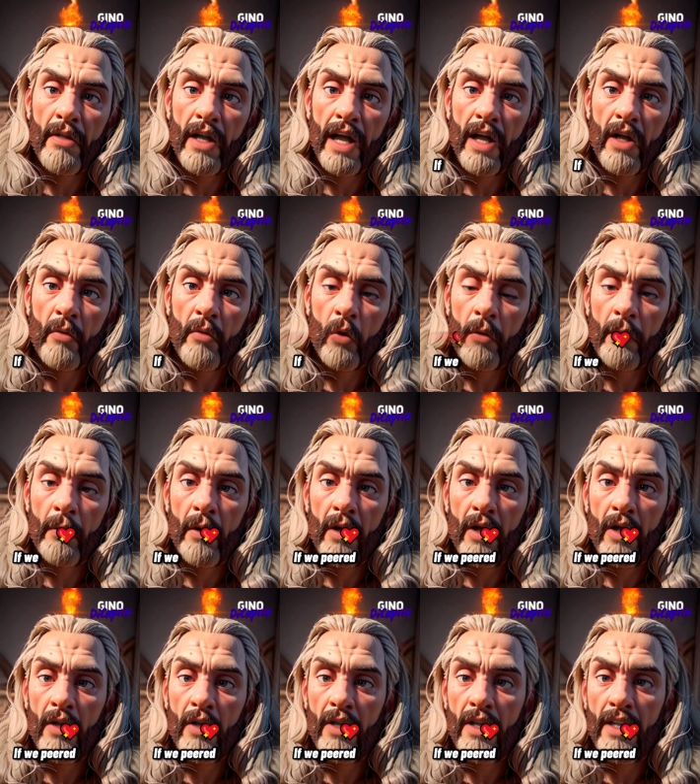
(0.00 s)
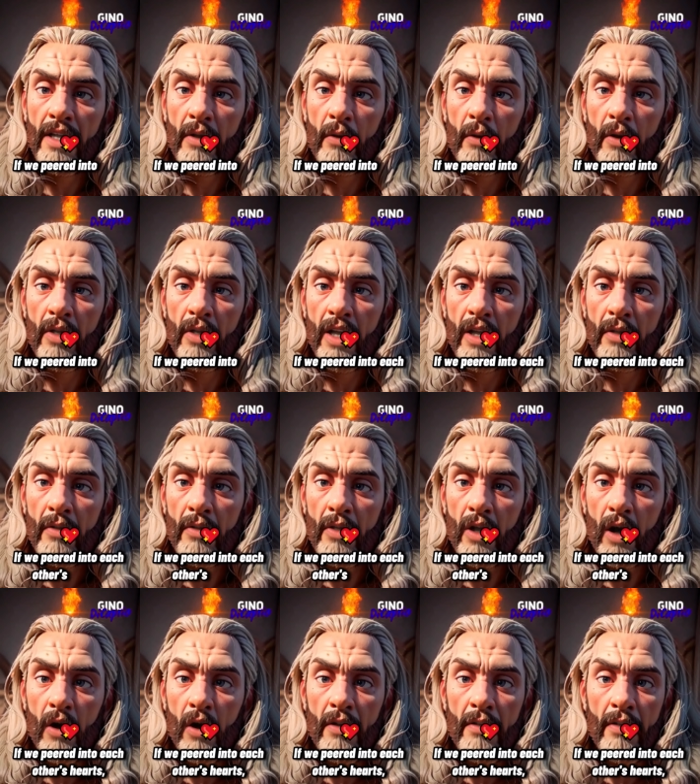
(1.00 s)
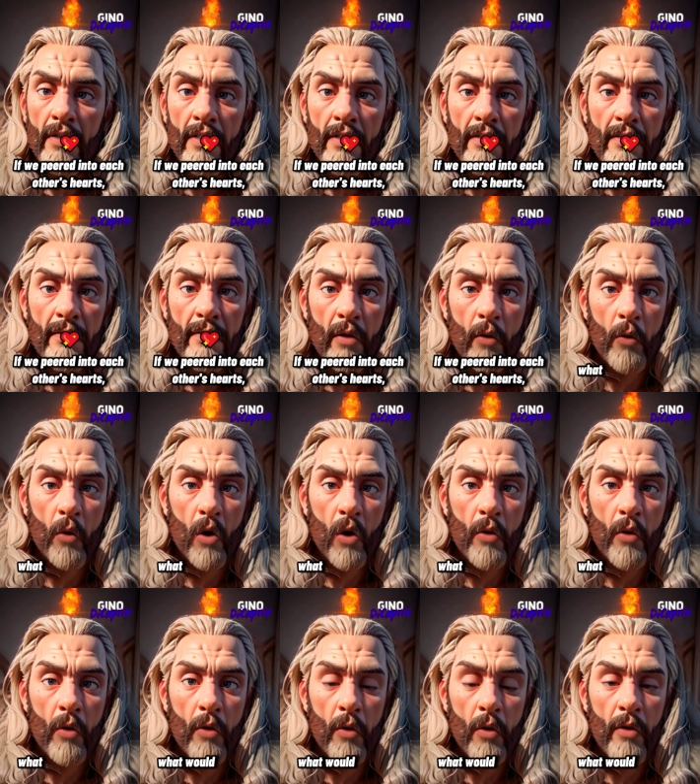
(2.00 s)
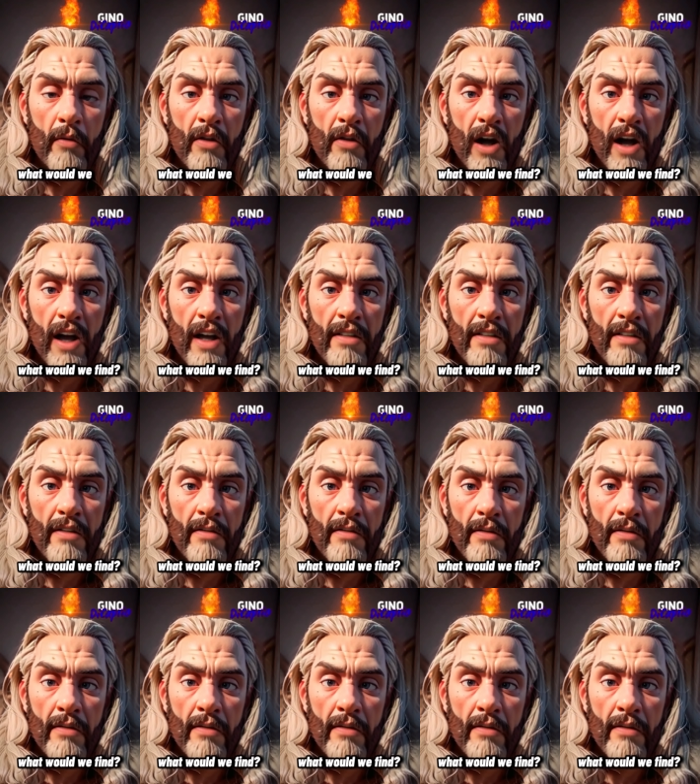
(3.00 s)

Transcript: If we peered into each other's hearts, what would we find?